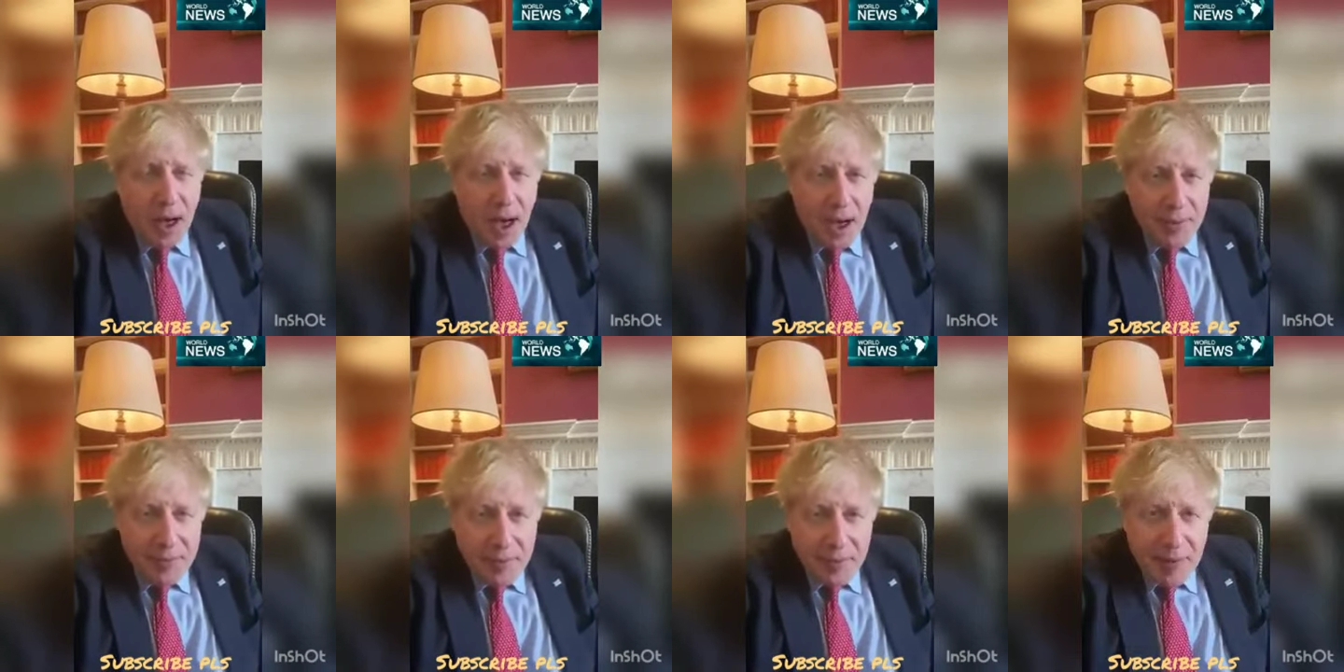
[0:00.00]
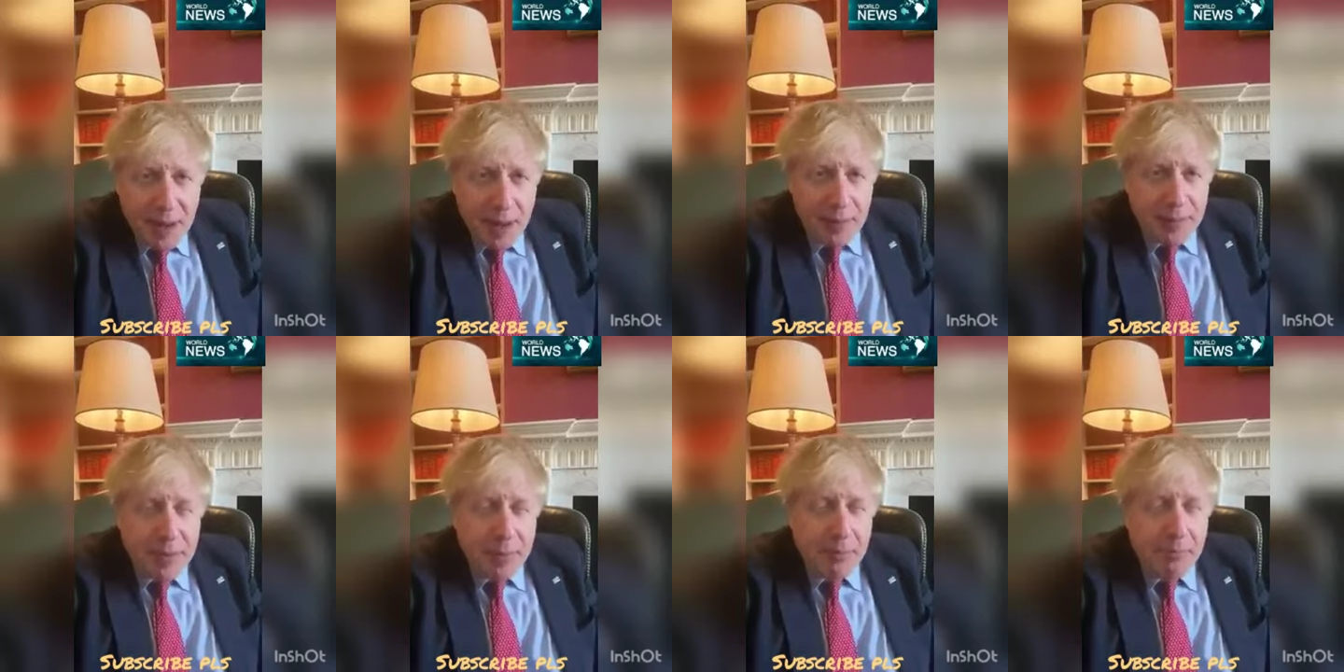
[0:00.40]
I've
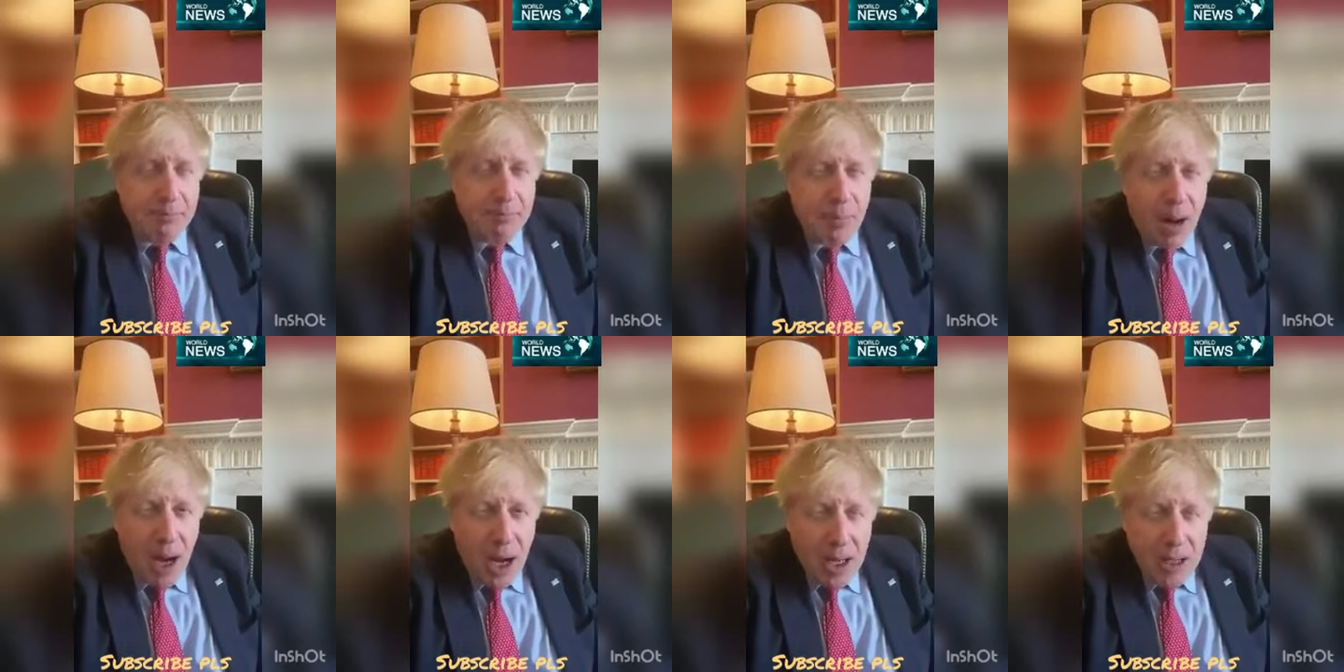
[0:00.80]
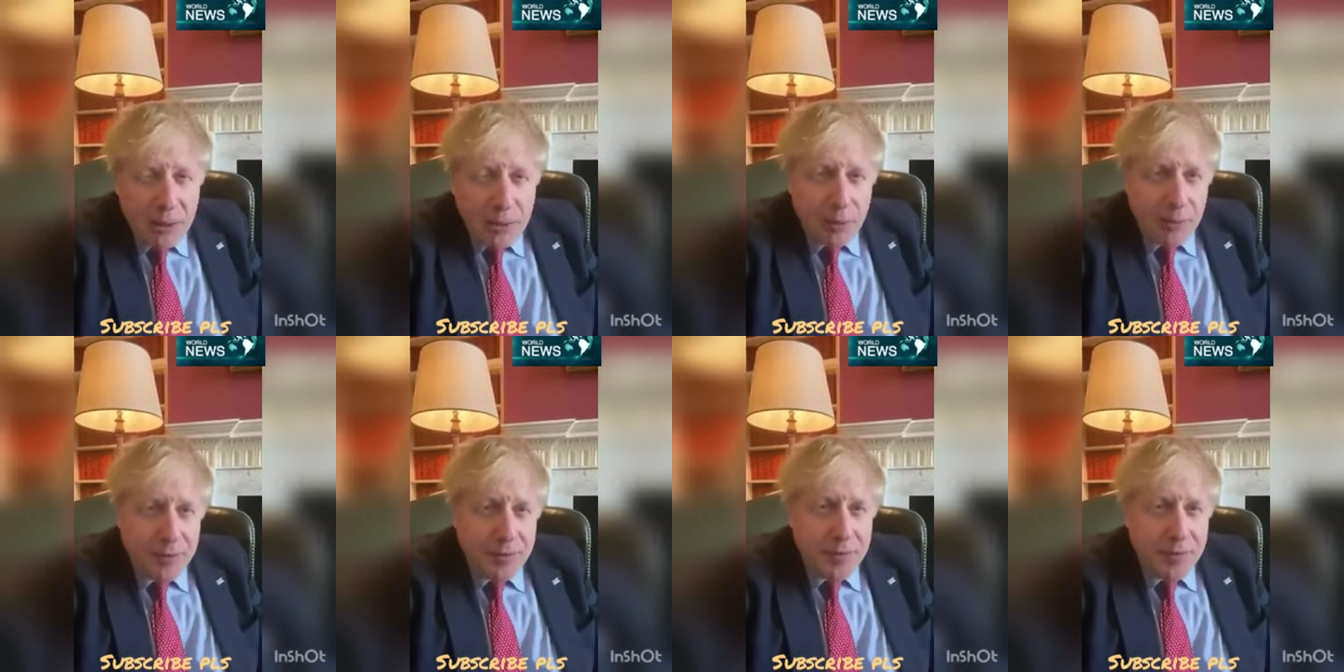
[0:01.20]
developed
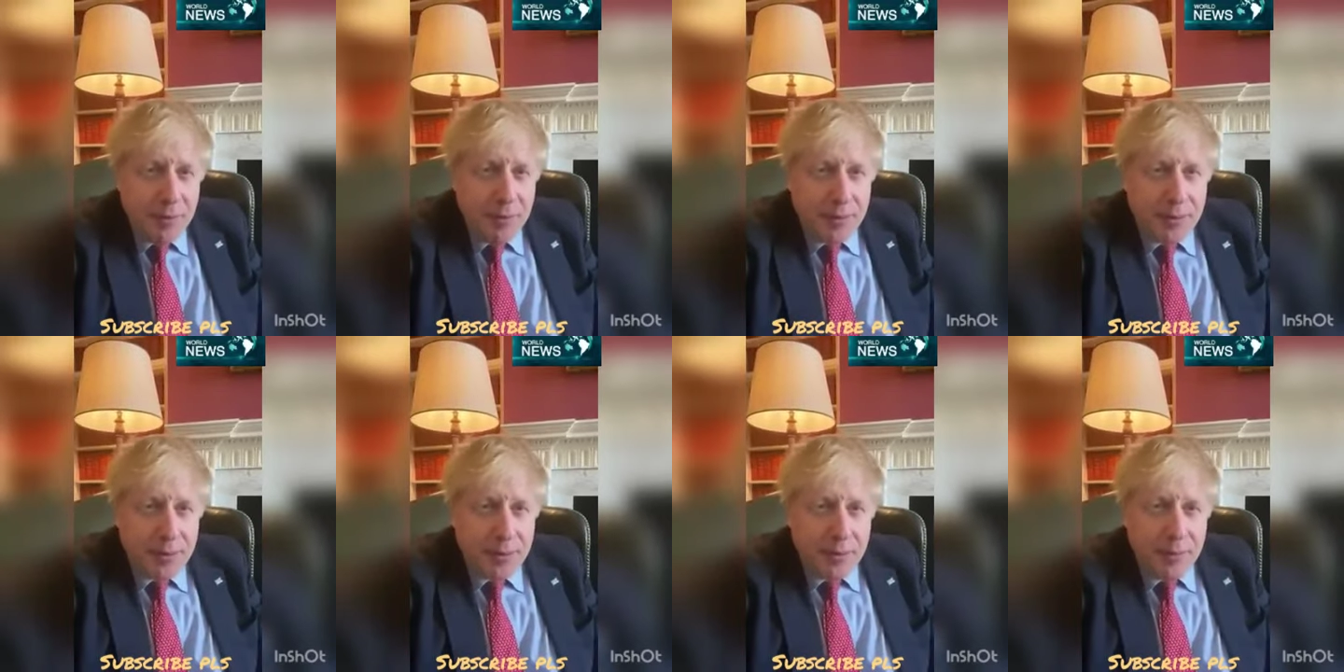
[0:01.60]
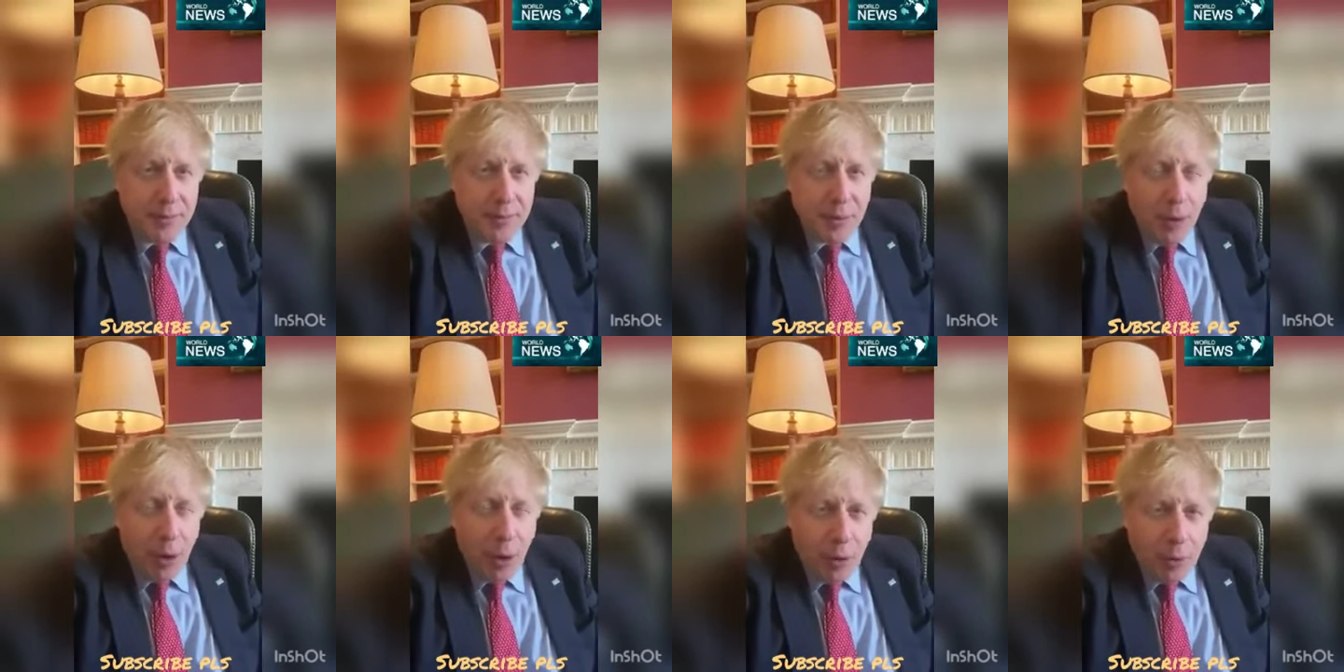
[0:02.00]
mild
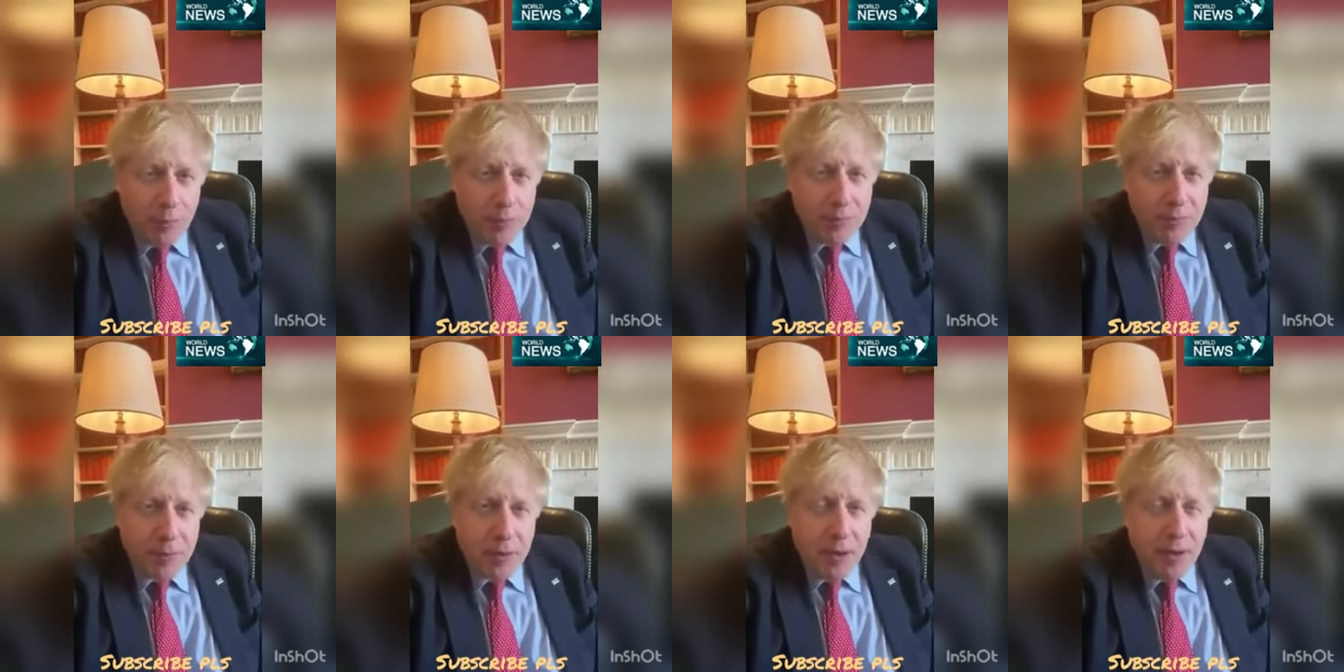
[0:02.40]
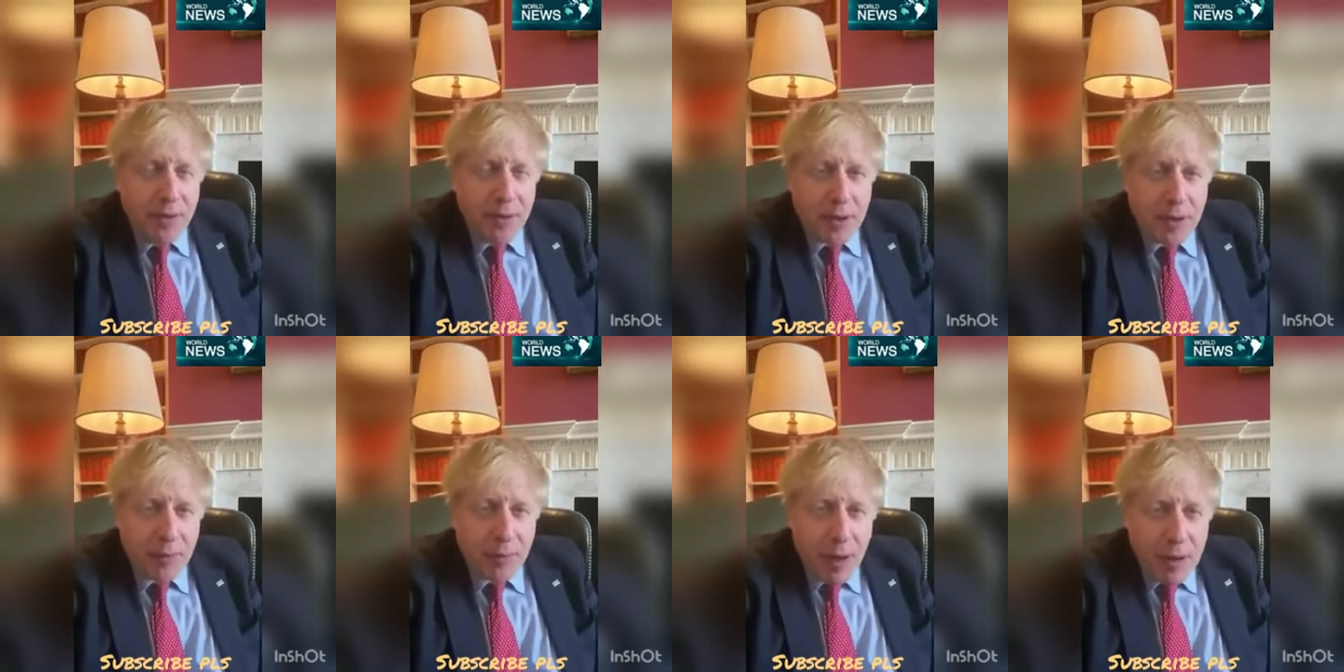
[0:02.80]
symptoms of
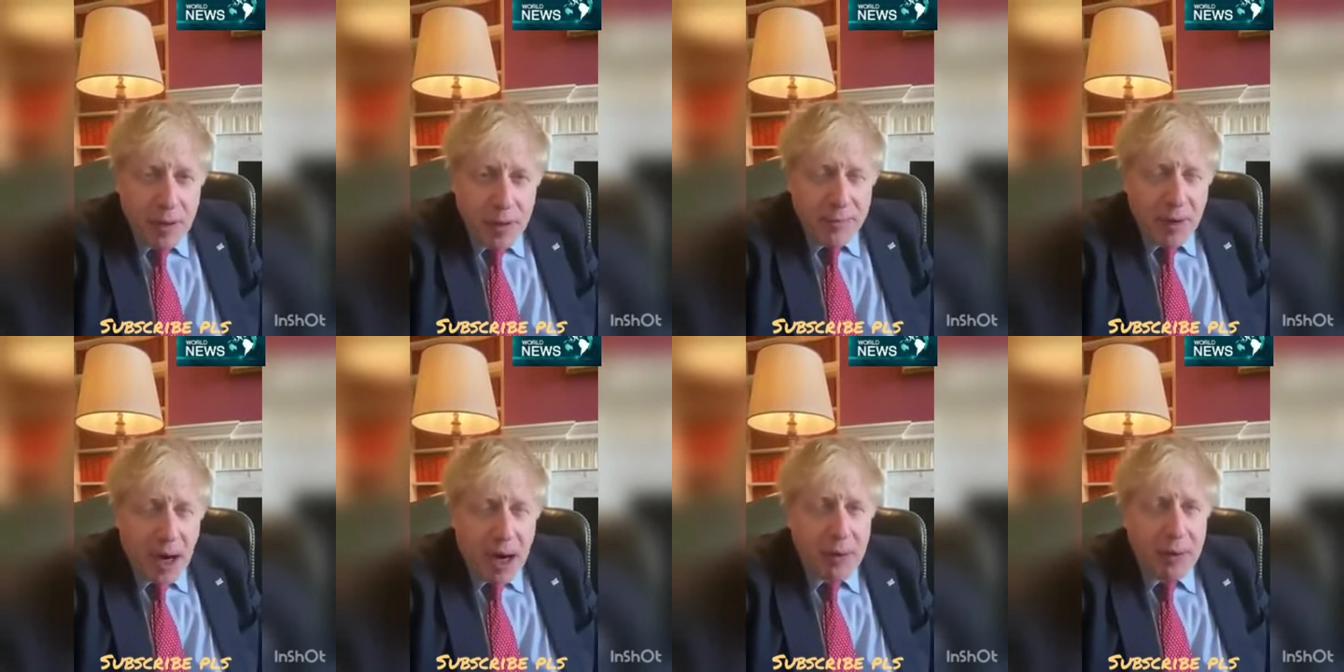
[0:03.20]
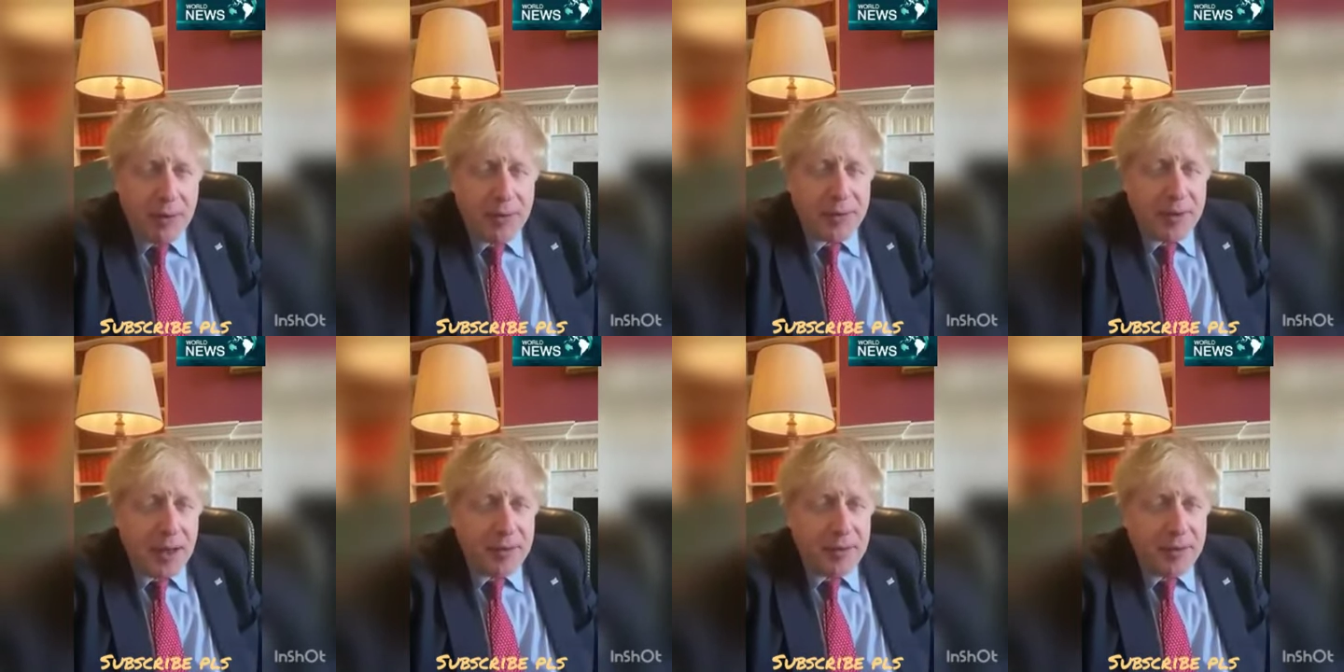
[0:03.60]
the coronavirus.